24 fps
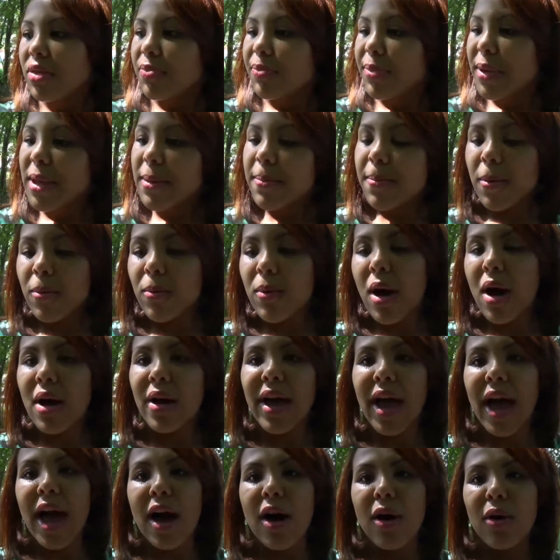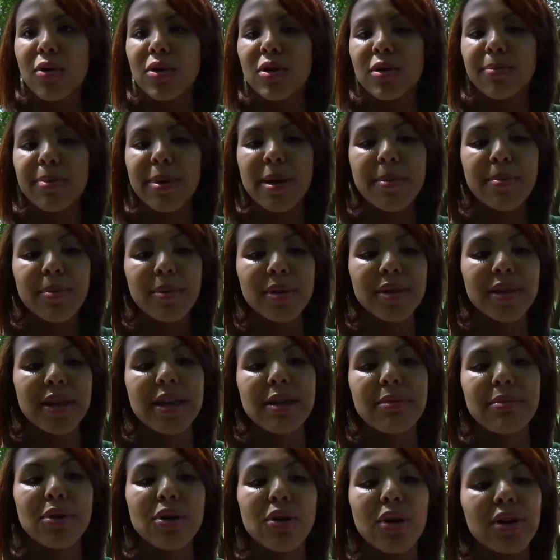people walk out or people
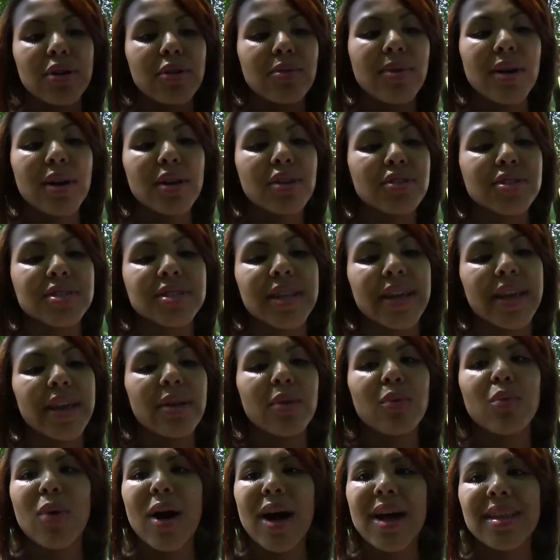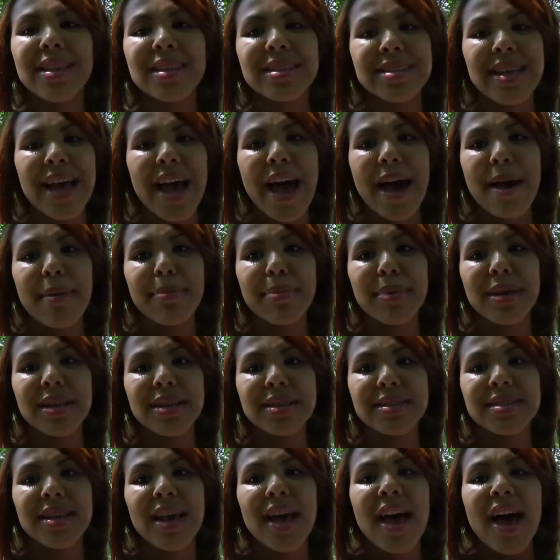leave me, or I don't understand why this
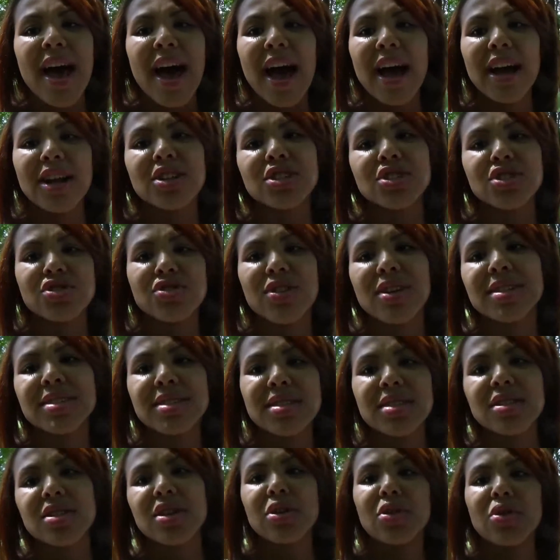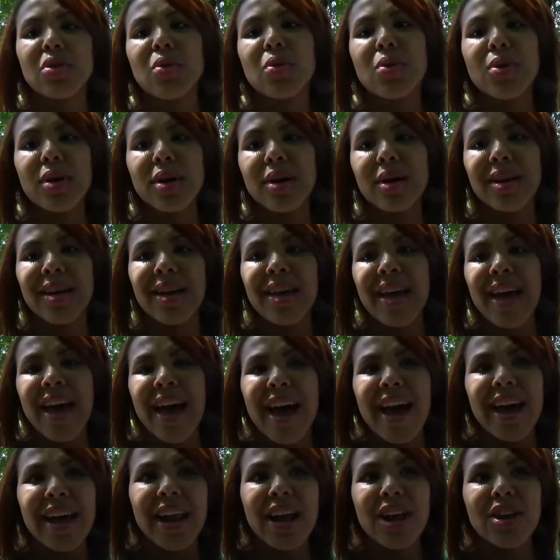happens. I just trust in the Lord,
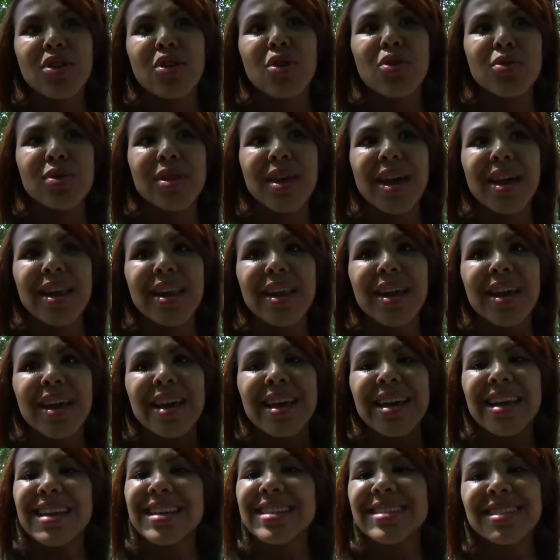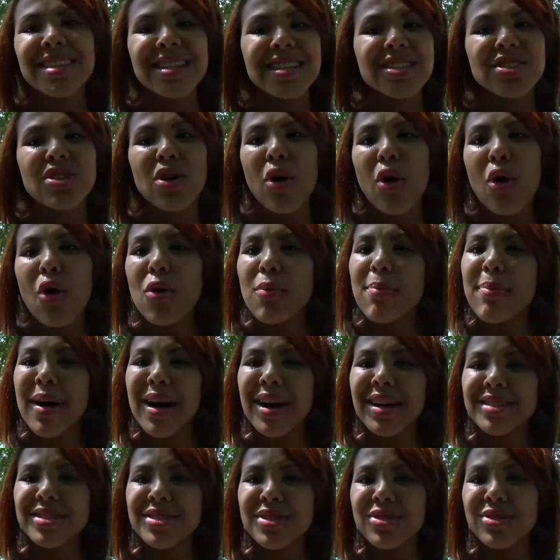and I know that He sees the whole
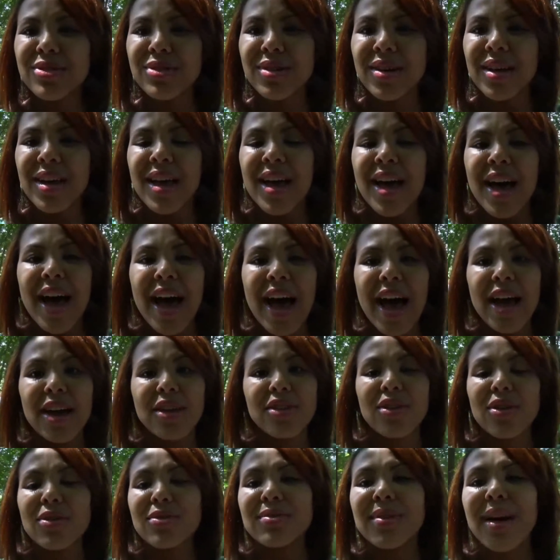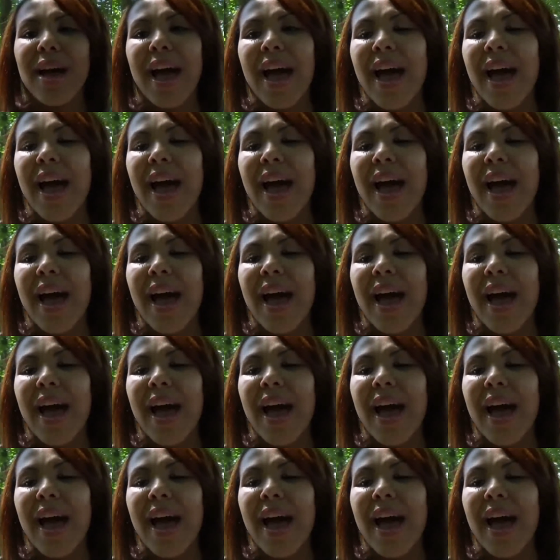puzzle. I don't